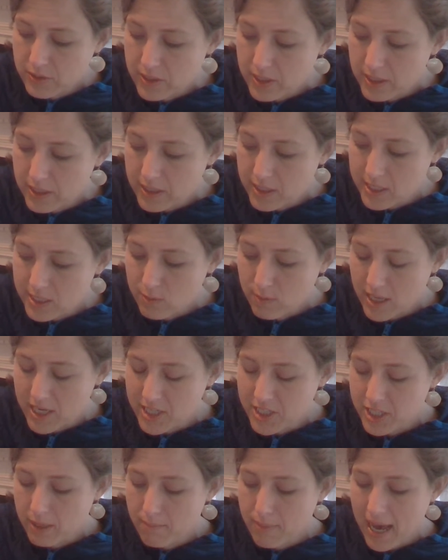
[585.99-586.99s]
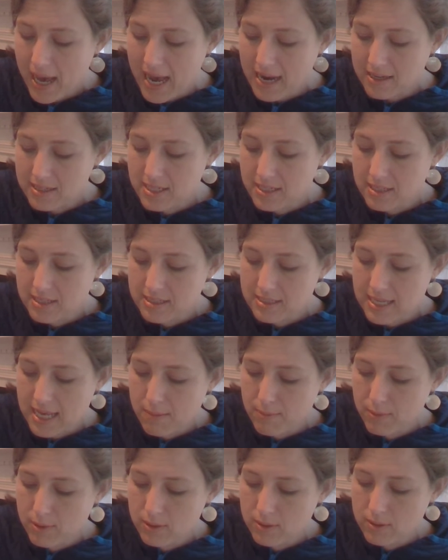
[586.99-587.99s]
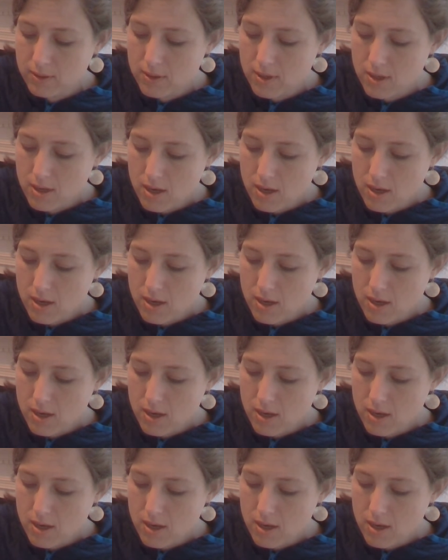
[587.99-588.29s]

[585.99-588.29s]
girls, rushing back to the table.